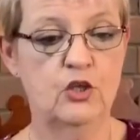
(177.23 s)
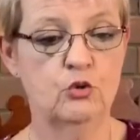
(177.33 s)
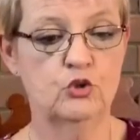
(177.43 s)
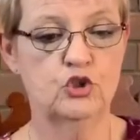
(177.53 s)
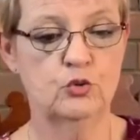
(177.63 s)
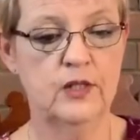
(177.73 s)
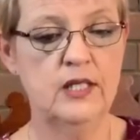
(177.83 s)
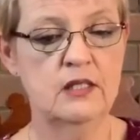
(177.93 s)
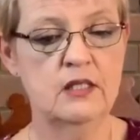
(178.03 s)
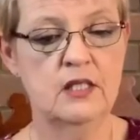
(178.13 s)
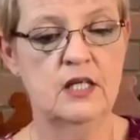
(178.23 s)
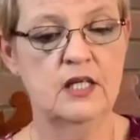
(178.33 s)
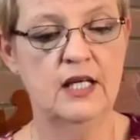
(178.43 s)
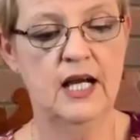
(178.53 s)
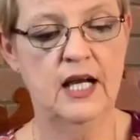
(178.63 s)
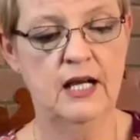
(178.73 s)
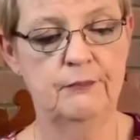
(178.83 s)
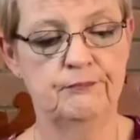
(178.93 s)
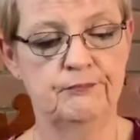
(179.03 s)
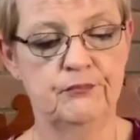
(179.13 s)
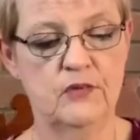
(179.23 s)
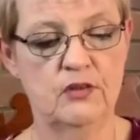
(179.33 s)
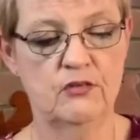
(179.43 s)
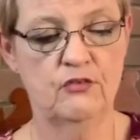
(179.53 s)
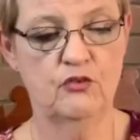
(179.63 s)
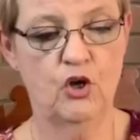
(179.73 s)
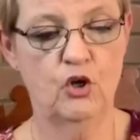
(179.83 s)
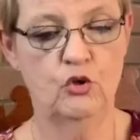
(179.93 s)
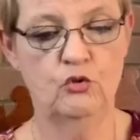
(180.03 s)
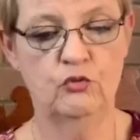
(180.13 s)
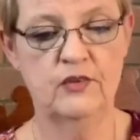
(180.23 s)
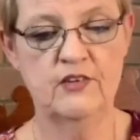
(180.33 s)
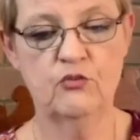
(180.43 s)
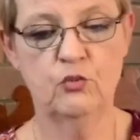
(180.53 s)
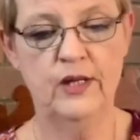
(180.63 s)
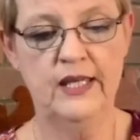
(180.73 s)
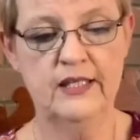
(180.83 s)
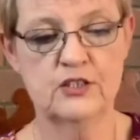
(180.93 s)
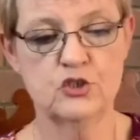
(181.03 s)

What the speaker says: you're doing. So this week is